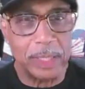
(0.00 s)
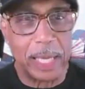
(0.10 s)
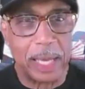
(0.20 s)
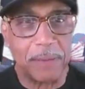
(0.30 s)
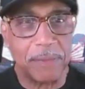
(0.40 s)
didn't
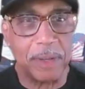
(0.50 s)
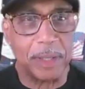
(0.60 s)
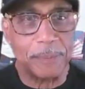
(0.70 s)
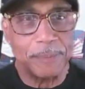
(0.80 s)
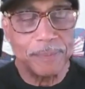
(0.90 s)

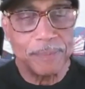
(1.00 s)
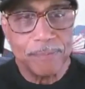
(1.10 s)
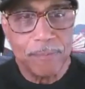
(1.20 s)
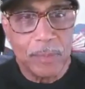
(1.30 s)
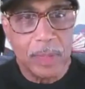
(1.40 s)
have
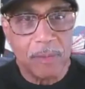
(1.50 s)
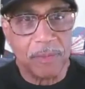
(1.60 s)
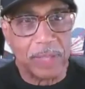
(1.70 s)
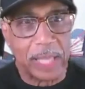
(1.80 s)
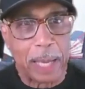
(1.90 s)

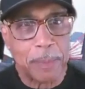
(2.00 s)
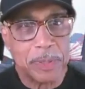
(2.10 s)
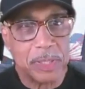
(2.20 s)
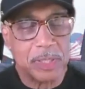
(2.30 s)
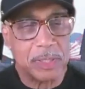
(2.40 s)

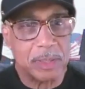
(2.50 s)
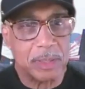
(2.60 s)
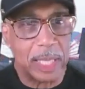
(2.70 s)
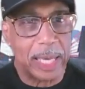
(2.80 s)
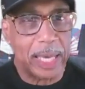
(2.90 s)
flaps,
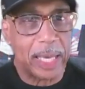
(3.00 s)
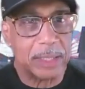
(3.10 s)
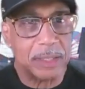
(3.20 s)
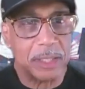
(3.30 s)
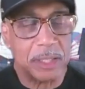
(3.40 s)

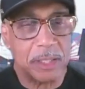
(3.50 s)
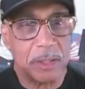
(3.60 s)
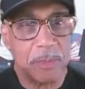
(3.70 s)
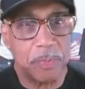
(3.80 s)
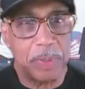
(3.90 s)

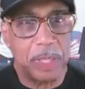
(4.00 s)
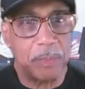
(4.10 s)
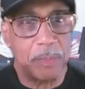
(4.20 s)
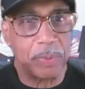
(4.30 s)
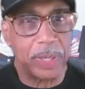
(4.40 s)
slats,
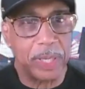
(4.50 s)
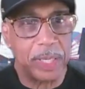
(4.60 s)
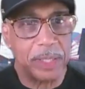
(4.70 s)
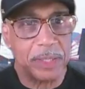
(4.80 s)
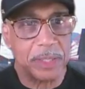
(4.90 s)
speed
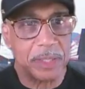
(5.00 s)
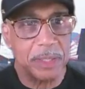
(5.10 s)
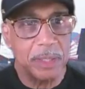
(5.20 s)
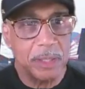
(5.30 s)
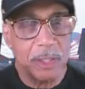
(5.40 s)

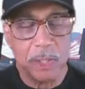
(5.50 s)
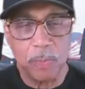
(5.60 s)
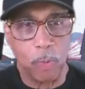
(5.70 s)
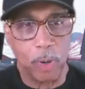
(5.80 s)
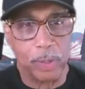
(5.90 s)
brakes,
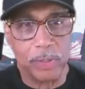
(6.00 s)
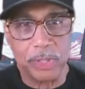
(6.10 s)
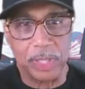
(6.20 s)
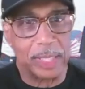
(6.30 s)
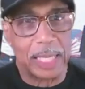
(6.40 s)

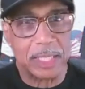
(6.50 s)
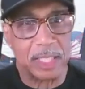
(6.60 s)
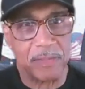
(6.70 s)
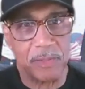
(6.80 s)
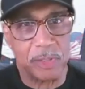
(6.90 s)
spoilers, and all that
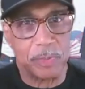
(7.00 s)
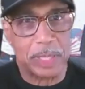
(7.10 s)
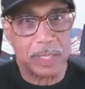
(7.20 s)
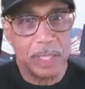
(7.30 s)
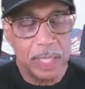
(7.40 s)
stuff. It was
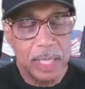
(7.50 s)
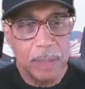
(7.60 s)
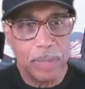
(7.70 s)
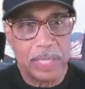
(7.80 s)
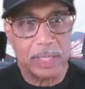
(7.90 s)

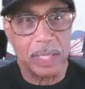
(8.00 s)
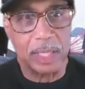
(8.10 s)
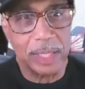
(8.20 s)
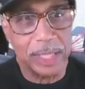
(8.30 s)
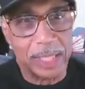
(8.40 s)
basically
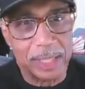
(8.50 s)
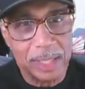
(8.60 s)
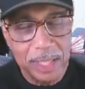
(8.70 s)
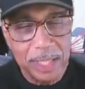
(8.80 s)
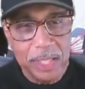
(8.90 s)
clean.
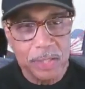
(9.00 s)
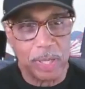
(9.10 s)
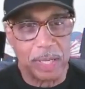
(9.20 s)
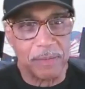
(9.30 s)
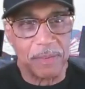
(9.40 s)

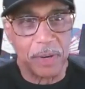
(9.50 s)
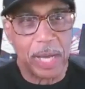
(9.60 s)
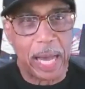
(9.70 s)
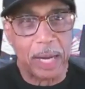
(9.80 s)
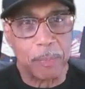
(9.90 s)
So it had a very
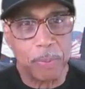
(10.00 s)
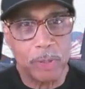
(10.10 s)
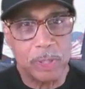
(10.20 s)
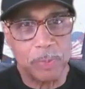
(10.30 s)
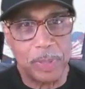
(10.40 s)
high
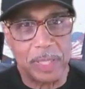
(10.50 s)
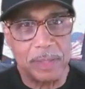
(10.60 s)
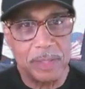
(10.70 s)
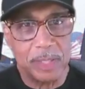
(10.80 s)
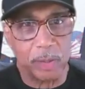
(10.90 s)
approach
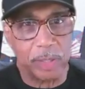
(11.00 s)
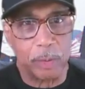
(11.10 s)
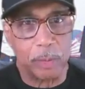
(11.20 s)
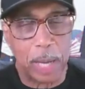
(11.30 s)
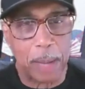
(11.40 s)
speed. So
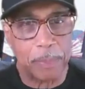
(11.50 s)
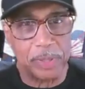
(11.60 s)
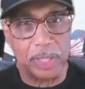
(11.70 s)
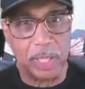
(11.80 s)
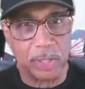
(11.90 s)
they would pop
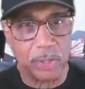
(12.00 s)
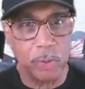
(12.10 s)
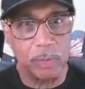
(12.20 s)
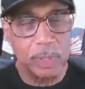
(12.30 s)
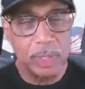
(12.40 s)
the
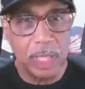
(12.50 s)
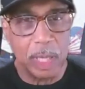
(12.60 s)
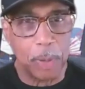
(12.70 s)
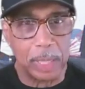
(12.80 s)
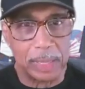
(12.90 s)
chute
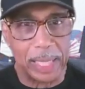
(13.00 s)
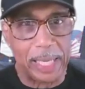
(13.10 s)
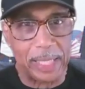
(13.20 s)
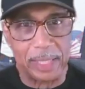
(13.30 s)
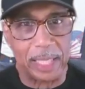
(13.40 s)
upon
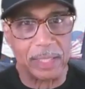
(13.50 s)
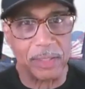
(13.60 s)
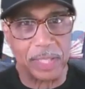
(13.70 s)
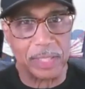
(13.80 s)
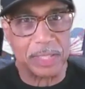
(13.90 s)
landing to get
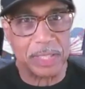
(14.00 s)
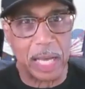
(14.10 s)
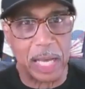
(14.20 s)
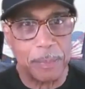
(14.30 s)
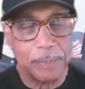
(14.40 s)
the thing to
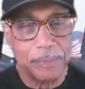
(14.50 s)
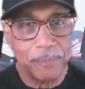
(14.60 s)
stop.